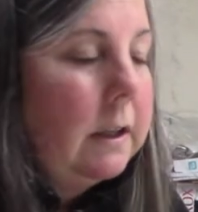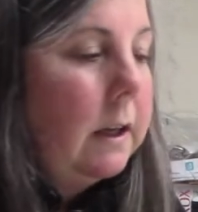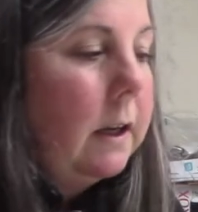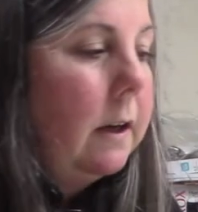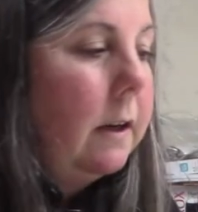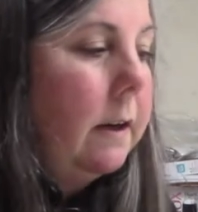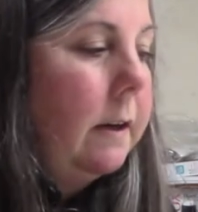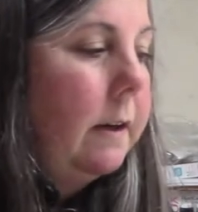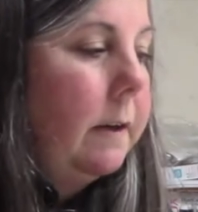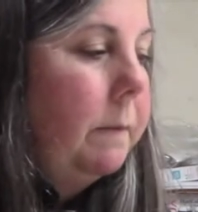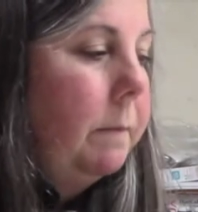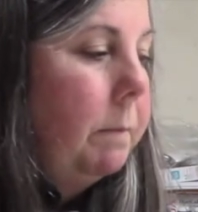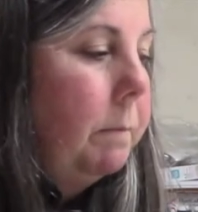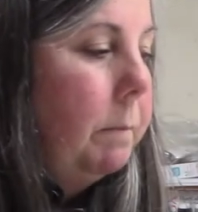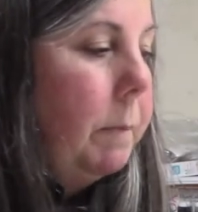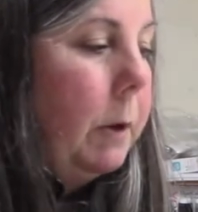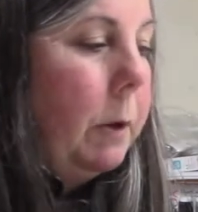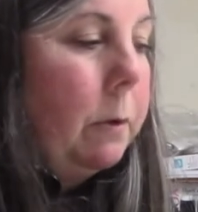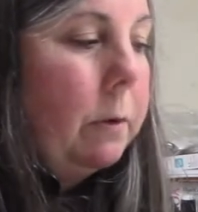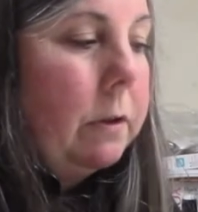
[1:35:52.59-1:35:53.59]

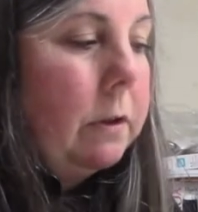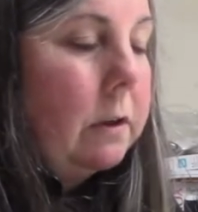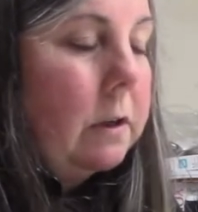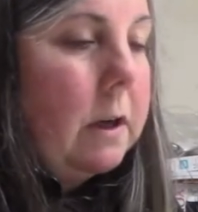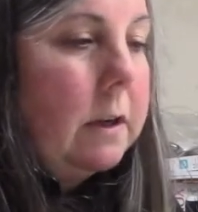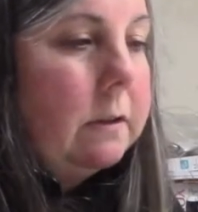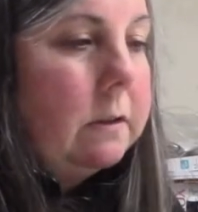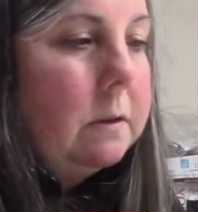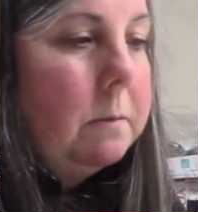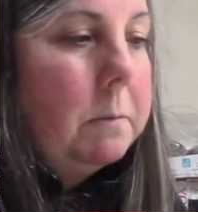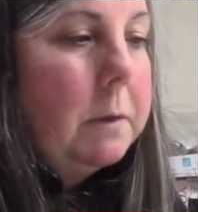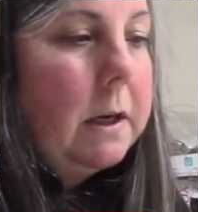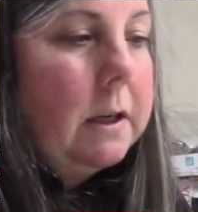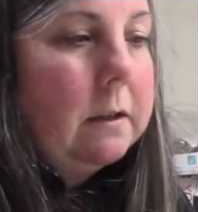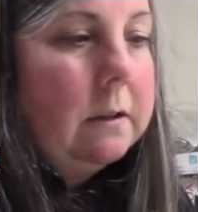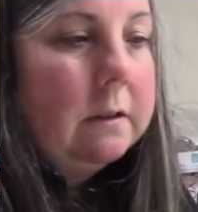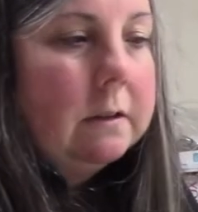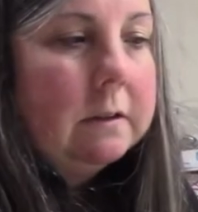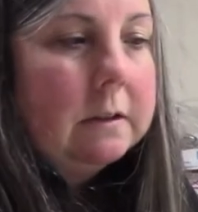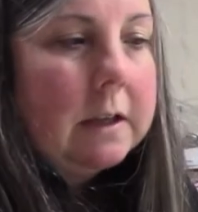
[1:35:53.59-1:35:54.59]
both the custom
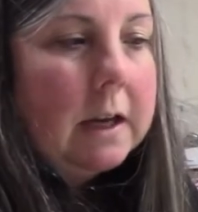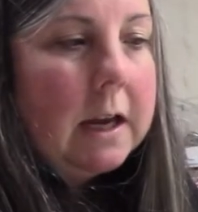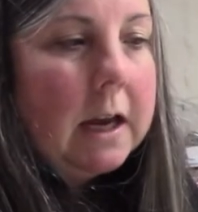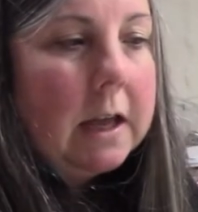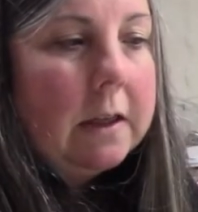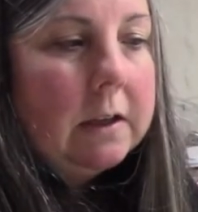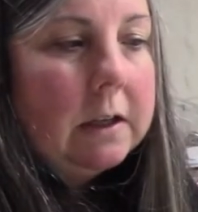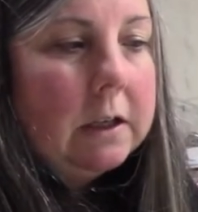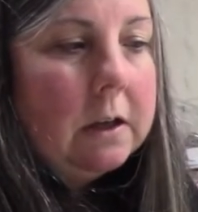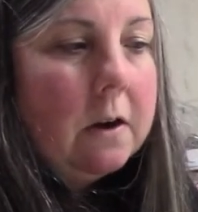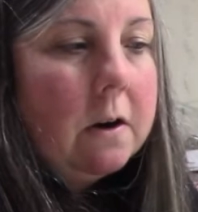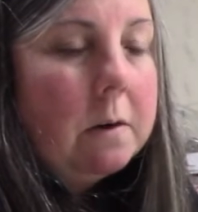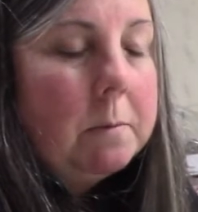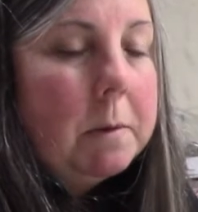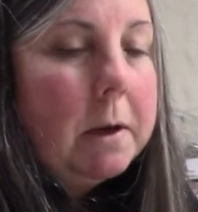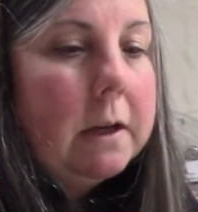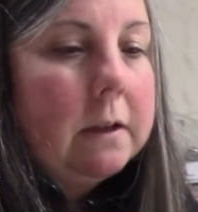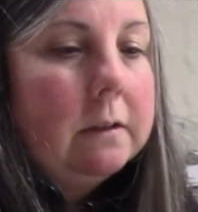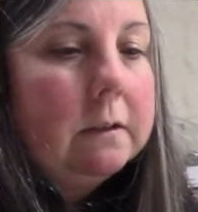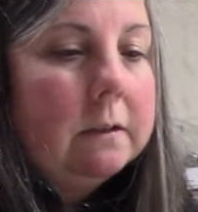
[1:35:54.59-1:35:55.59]
buttons and the yarn
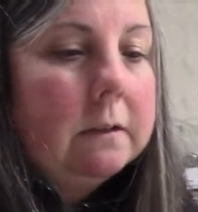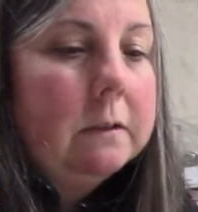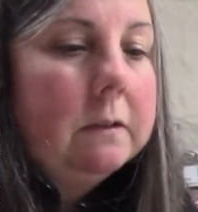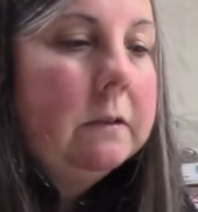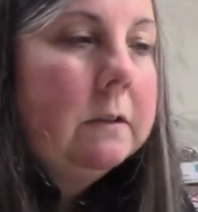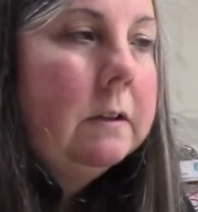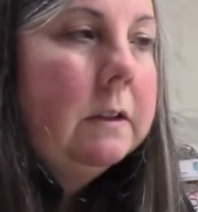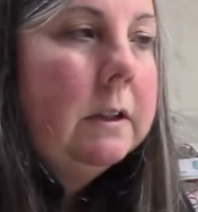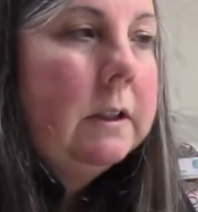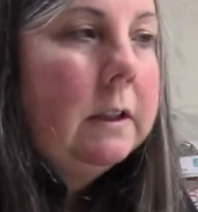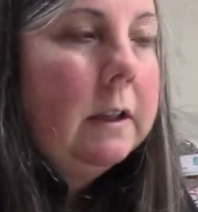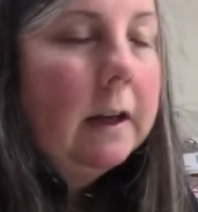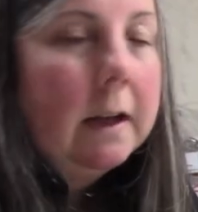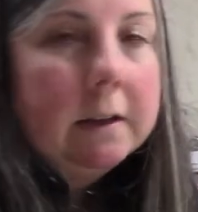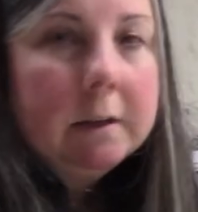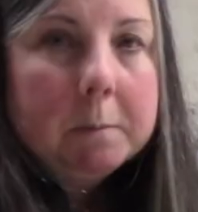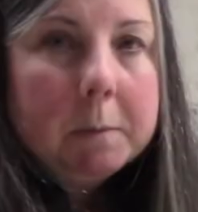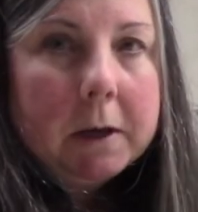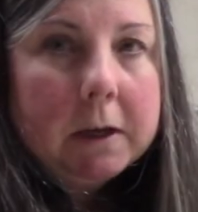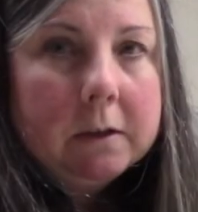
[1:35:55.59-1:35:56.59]
buttons
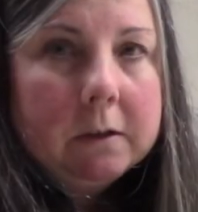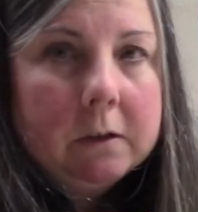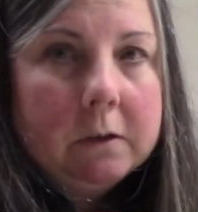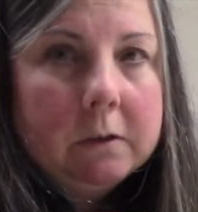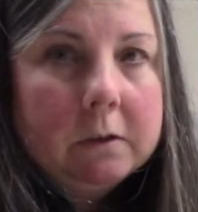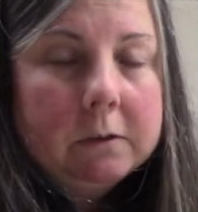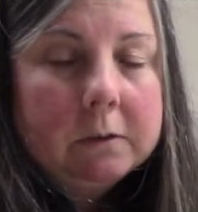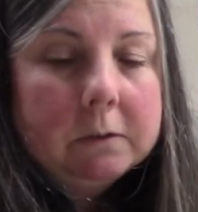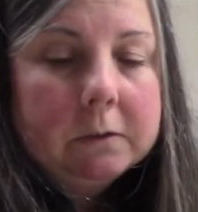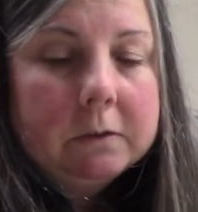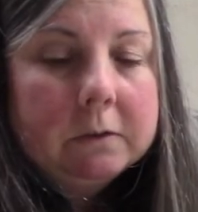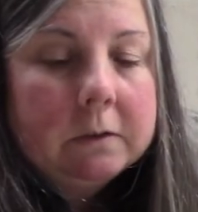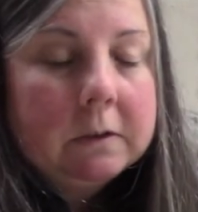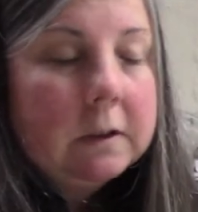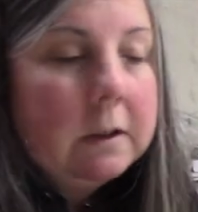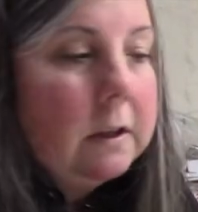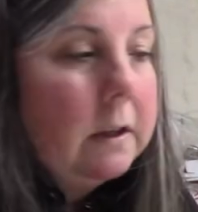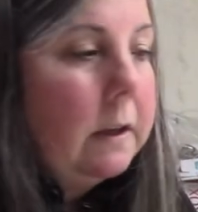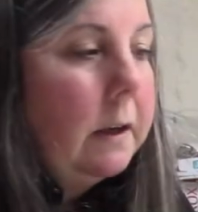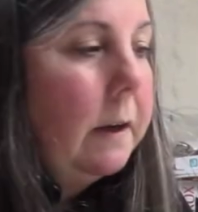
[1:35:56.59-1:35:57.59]
and the buttonholes.
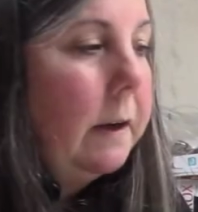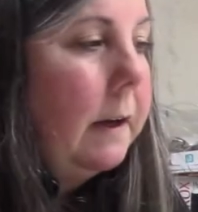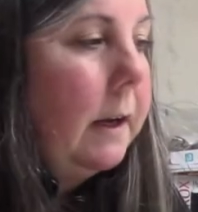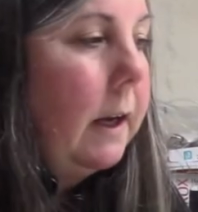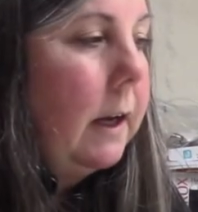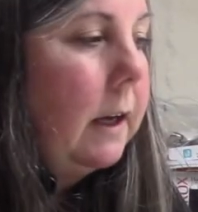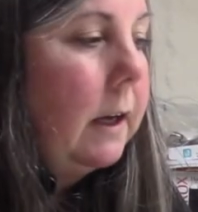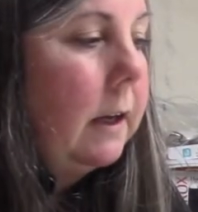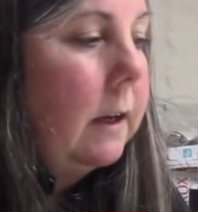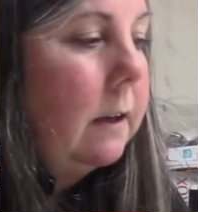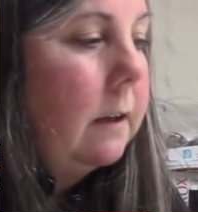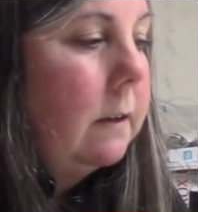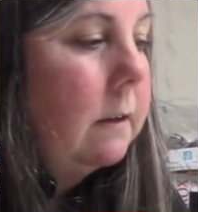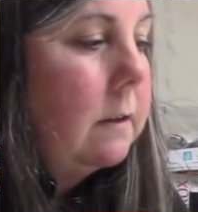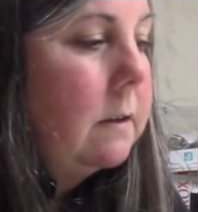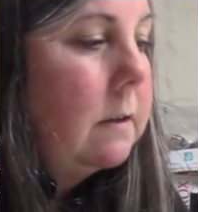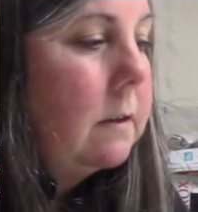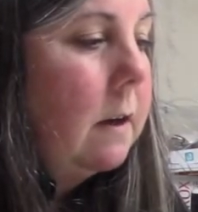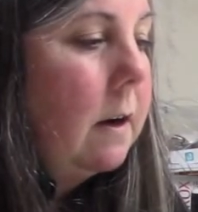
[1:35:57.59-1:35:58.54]
And